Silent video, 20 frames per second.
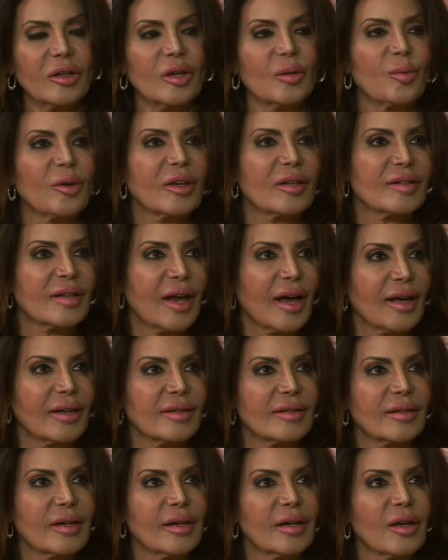because
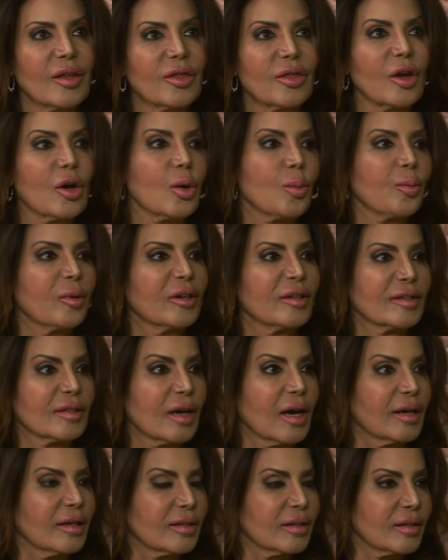as a therapist,
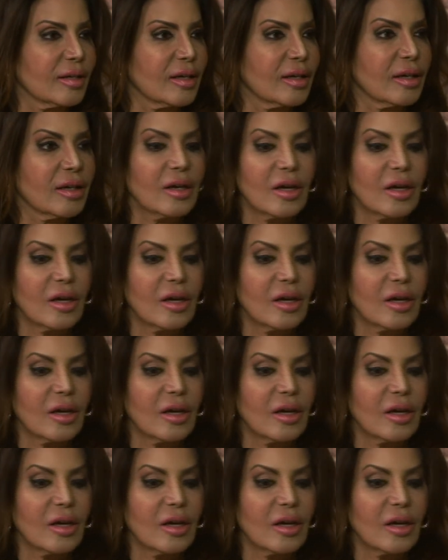I see